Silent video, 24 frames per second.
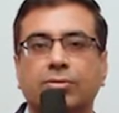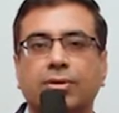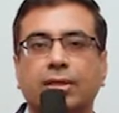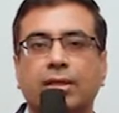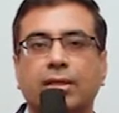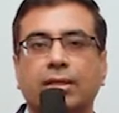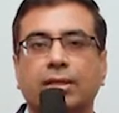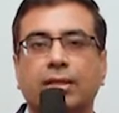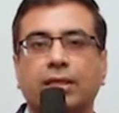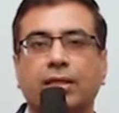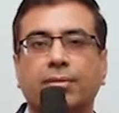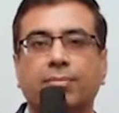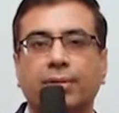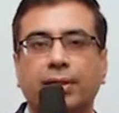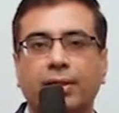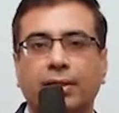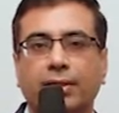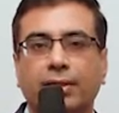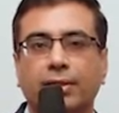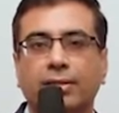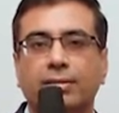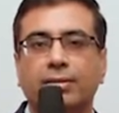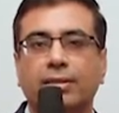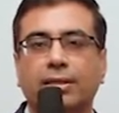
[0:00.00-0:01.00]
will keep
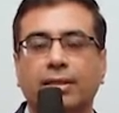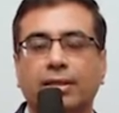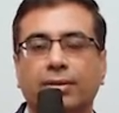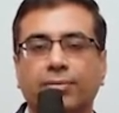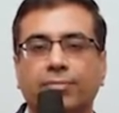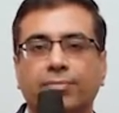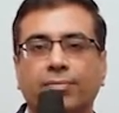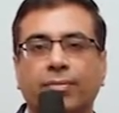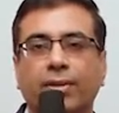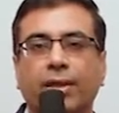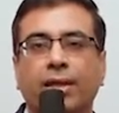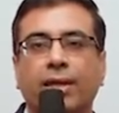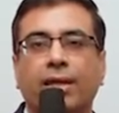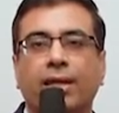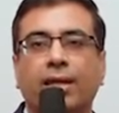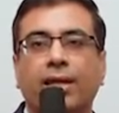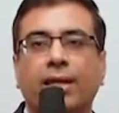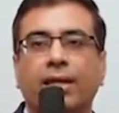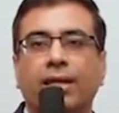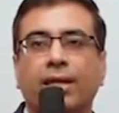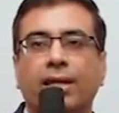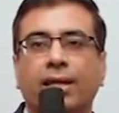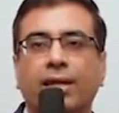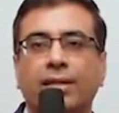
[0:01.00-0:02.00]
increasing.
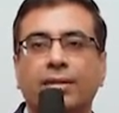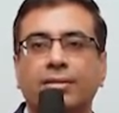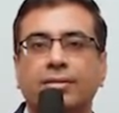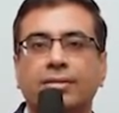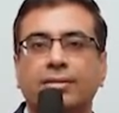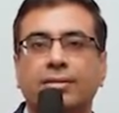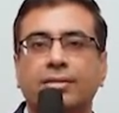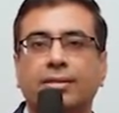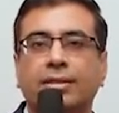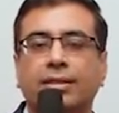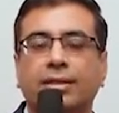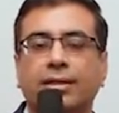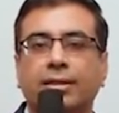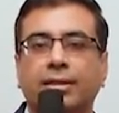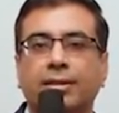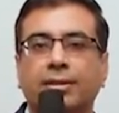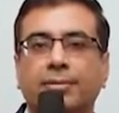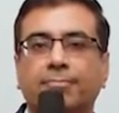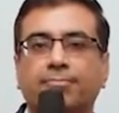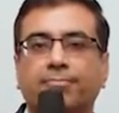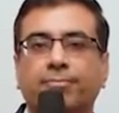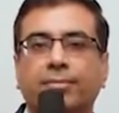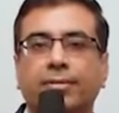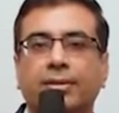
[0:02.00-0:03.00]
And hence,
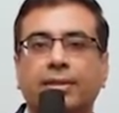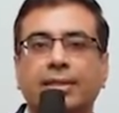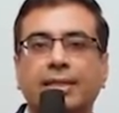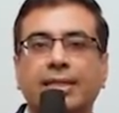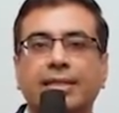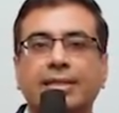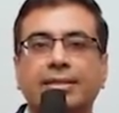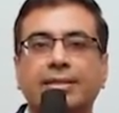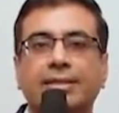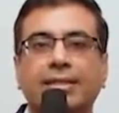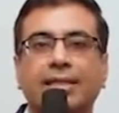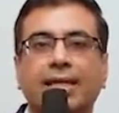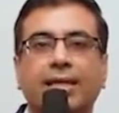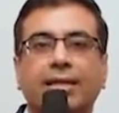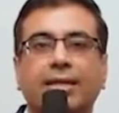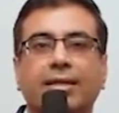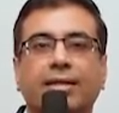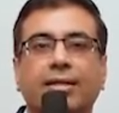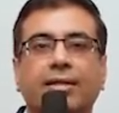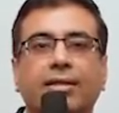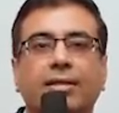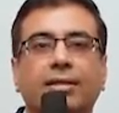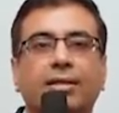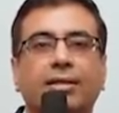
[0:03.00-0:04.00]
things
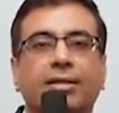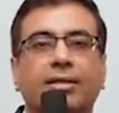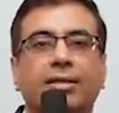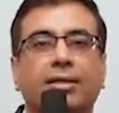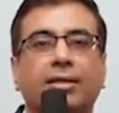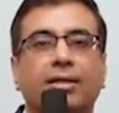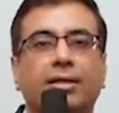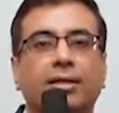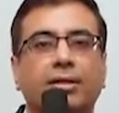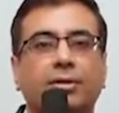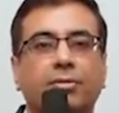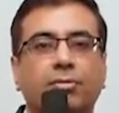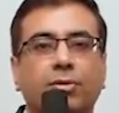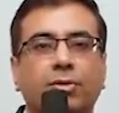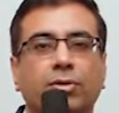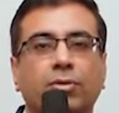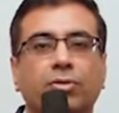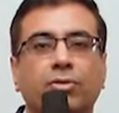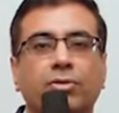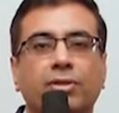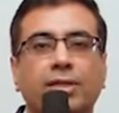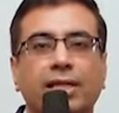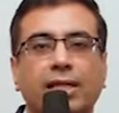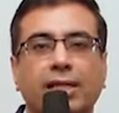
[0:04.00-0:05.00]
like
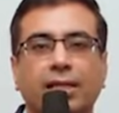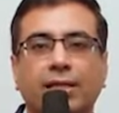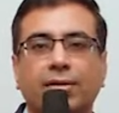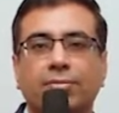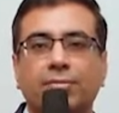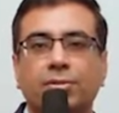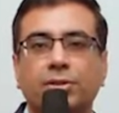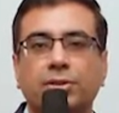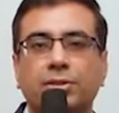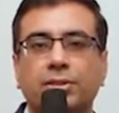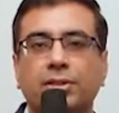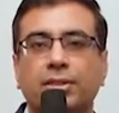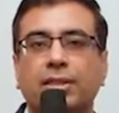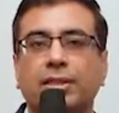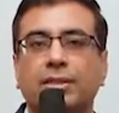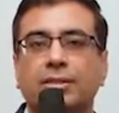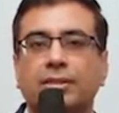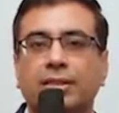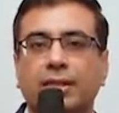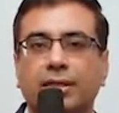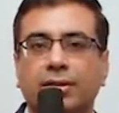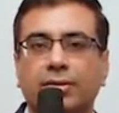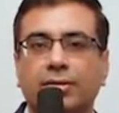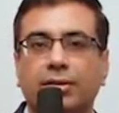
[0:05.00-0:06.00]
trail commission,
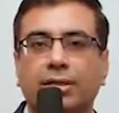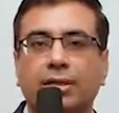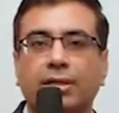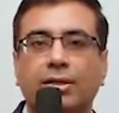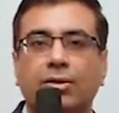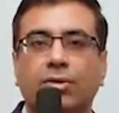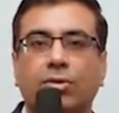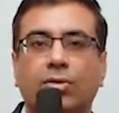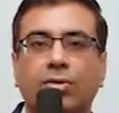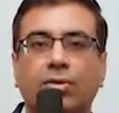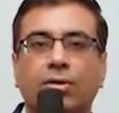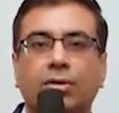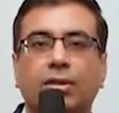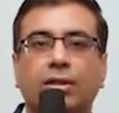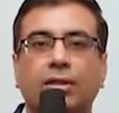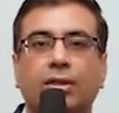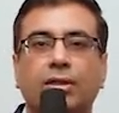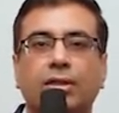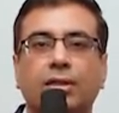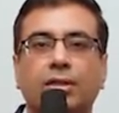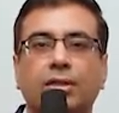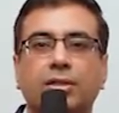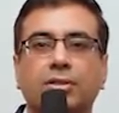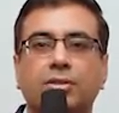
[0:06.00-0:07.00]
etc.,
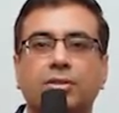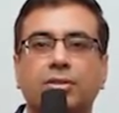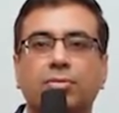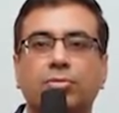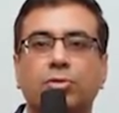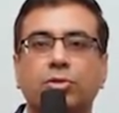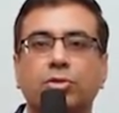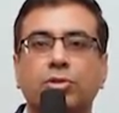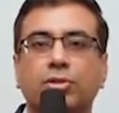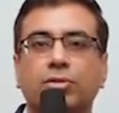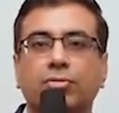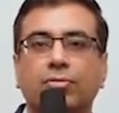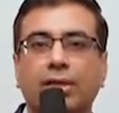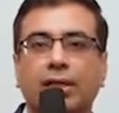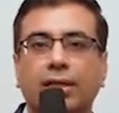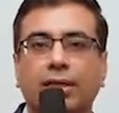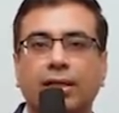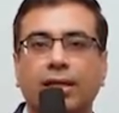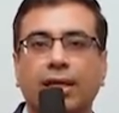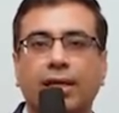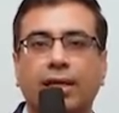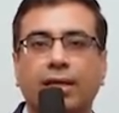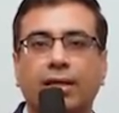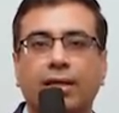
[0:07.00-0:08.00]
on distribution will
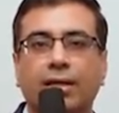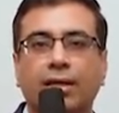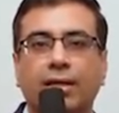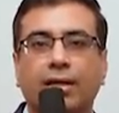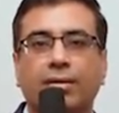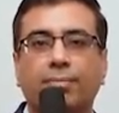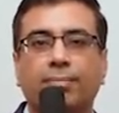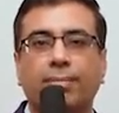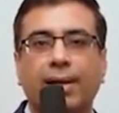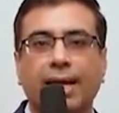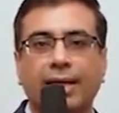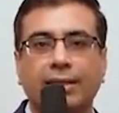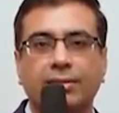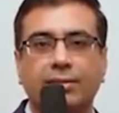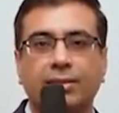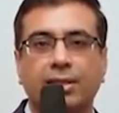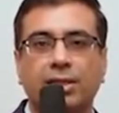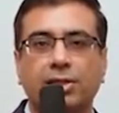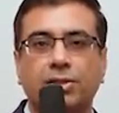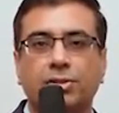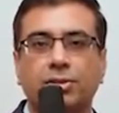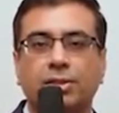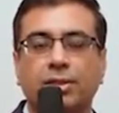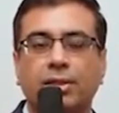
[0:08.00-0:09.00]
take a
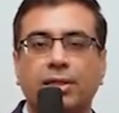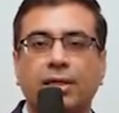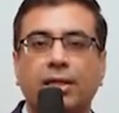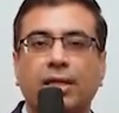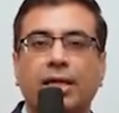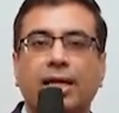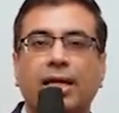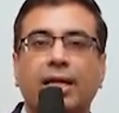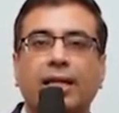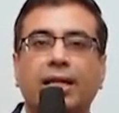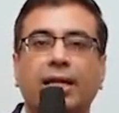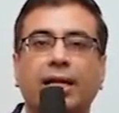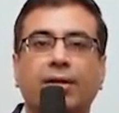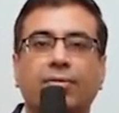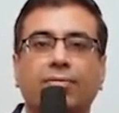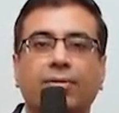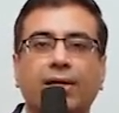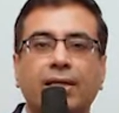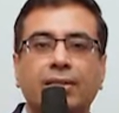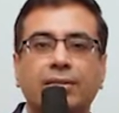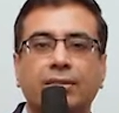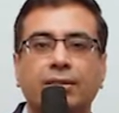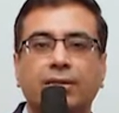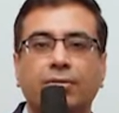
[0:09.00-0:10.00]
backstage, and
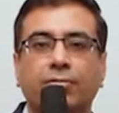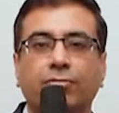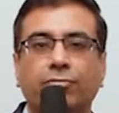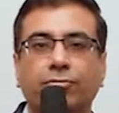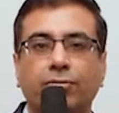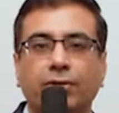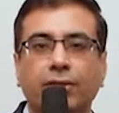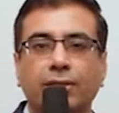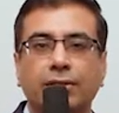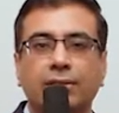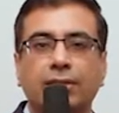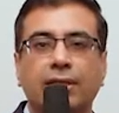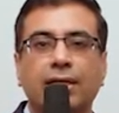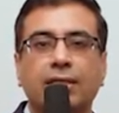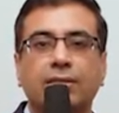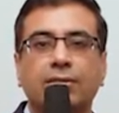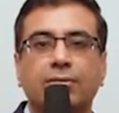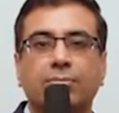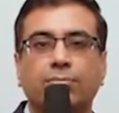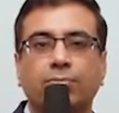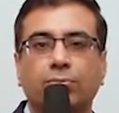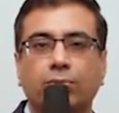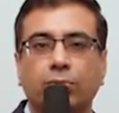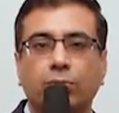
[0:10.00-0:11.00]
advisory fees as
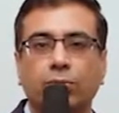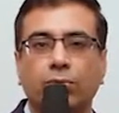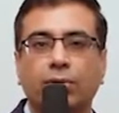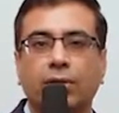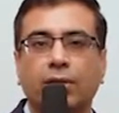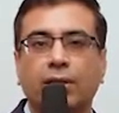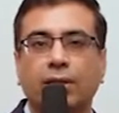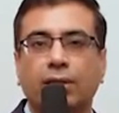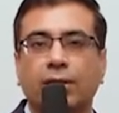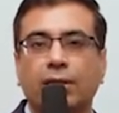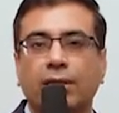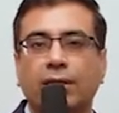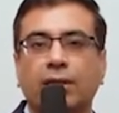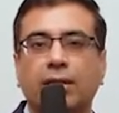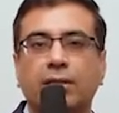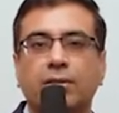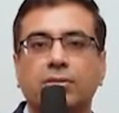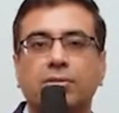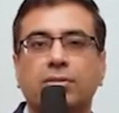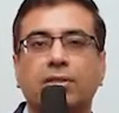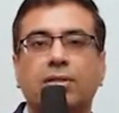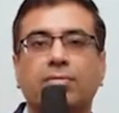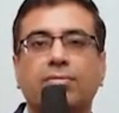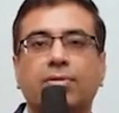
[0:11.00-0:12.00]
a pool in the
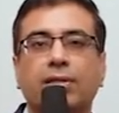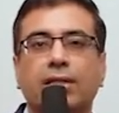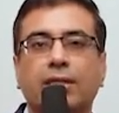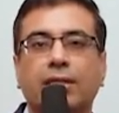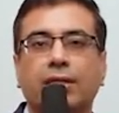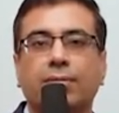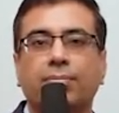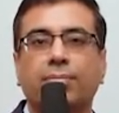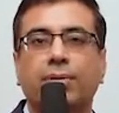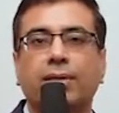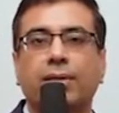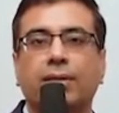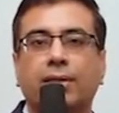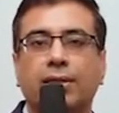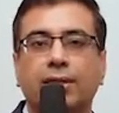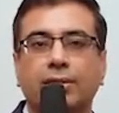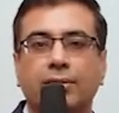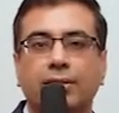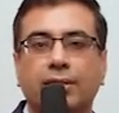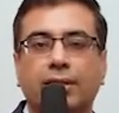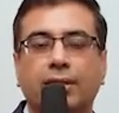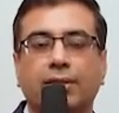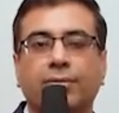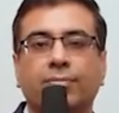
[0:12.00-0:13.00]
industry will keep
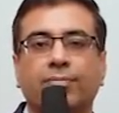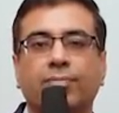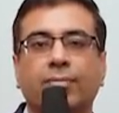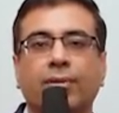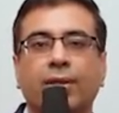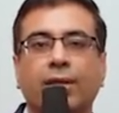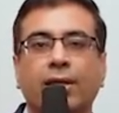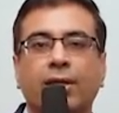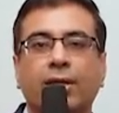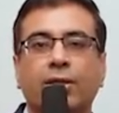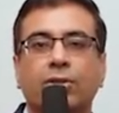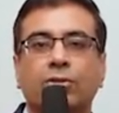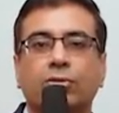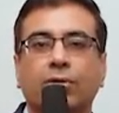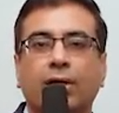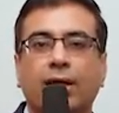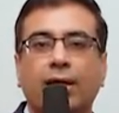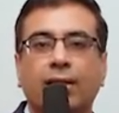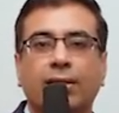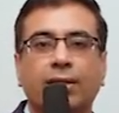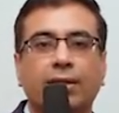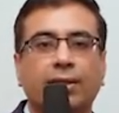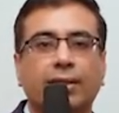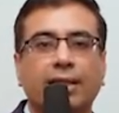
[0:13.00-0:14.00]
increasing. So
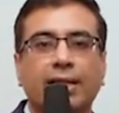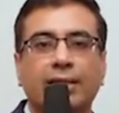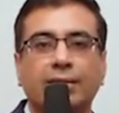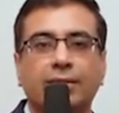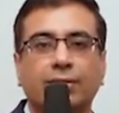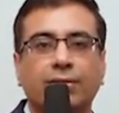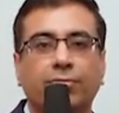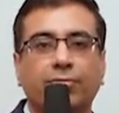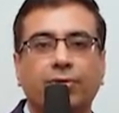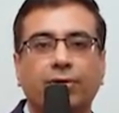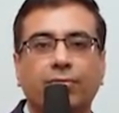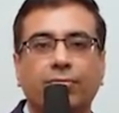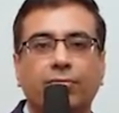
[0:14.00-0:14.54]
I think that's the way